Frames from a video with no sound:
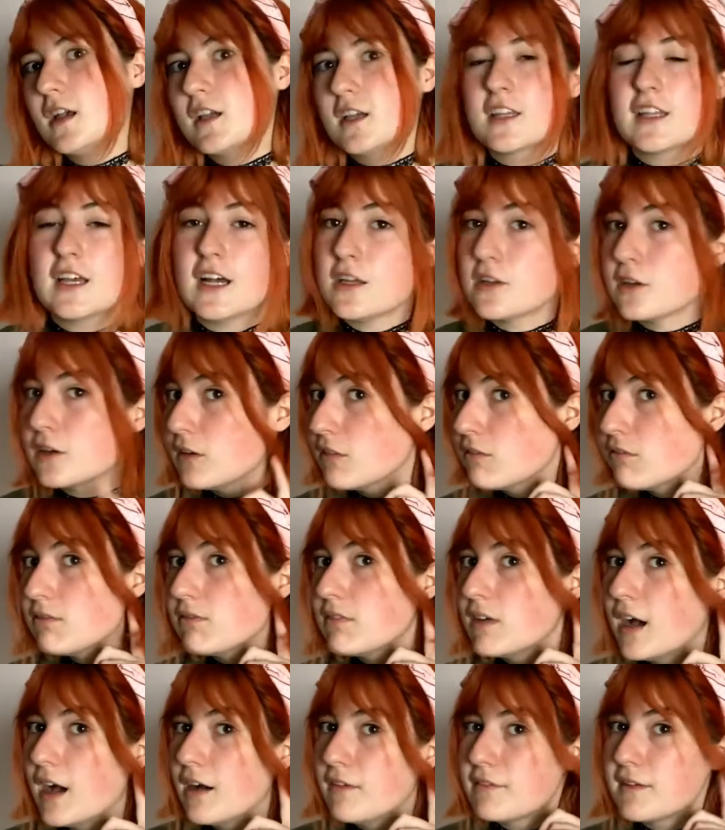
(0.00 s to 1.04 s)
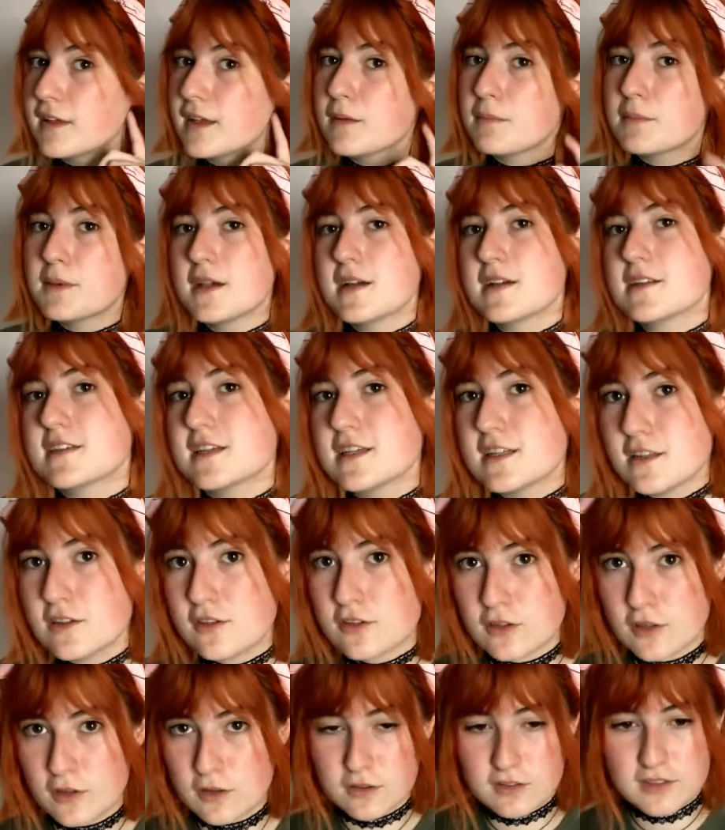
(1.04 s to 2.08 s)
because I don't have ear piercings,
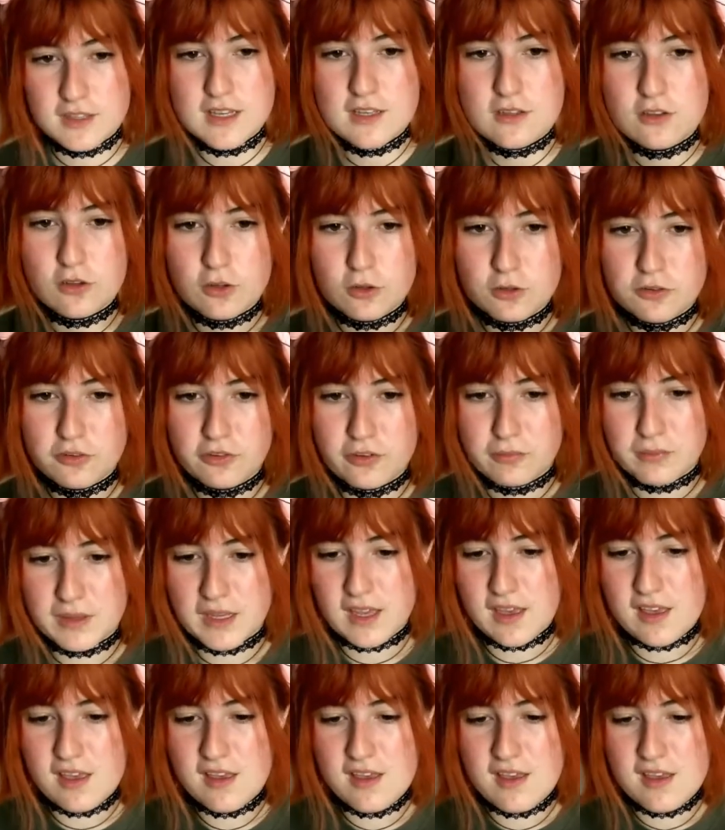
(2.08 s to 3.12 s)
so these are good for me.